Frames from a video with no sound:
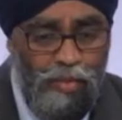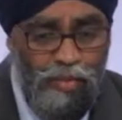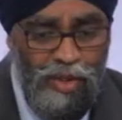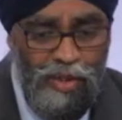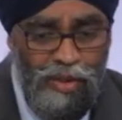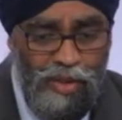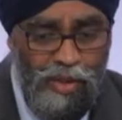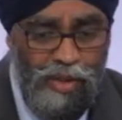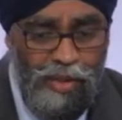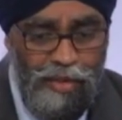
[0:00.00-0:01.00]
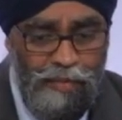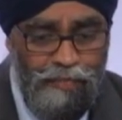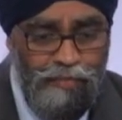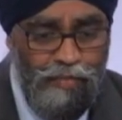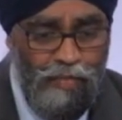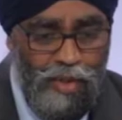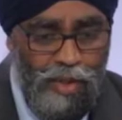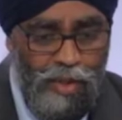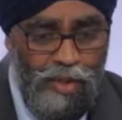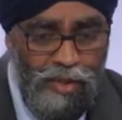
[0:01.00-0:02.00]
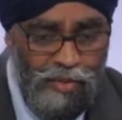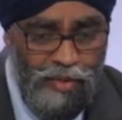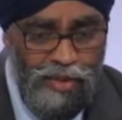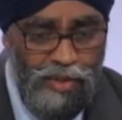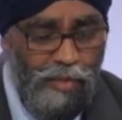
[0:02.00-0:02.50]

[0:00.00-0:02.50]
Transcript: we increased our